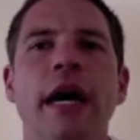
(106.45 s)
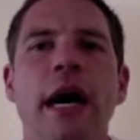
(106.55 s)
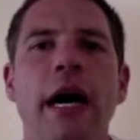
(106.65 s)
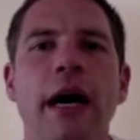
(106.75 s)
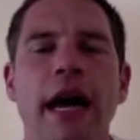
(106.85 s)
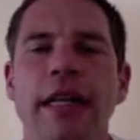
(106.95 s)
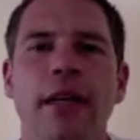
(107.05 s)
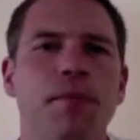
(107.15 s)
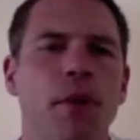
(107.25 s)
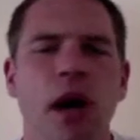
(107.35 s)
and
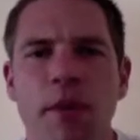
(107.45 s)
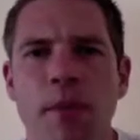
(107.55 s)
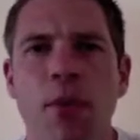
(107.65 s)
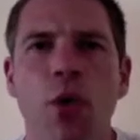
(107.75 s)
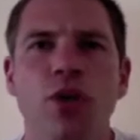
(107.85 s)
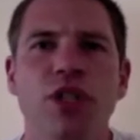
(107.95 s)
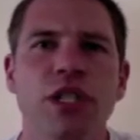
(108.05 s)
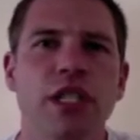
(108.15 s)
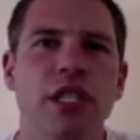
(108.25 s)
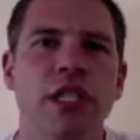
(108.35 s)
the kind of
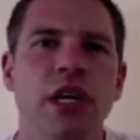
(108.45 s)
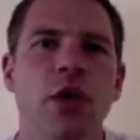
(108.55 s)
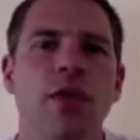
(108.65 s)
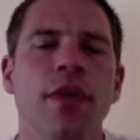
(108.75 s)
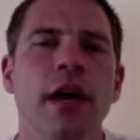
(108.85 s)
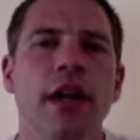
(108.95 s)
proportions and so on.